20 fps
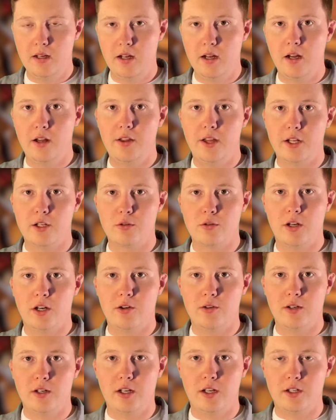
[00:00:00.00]
And that's when I
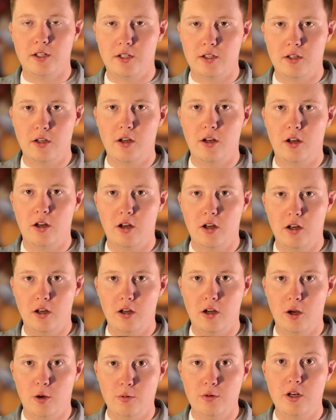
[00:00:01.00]
realized,
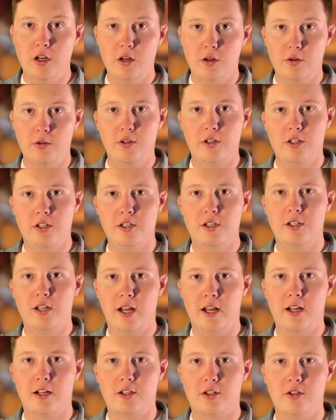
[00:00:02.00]
oh no, this is
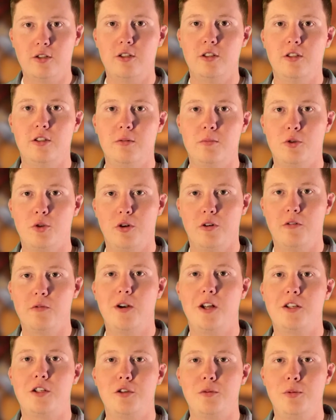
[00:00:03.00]
actually some sort of
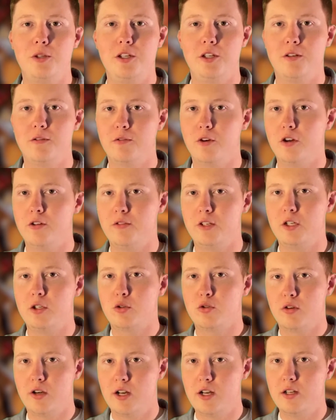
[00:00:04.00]
recipe involving
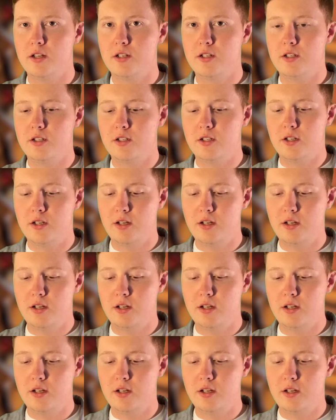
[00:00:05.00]
crayons.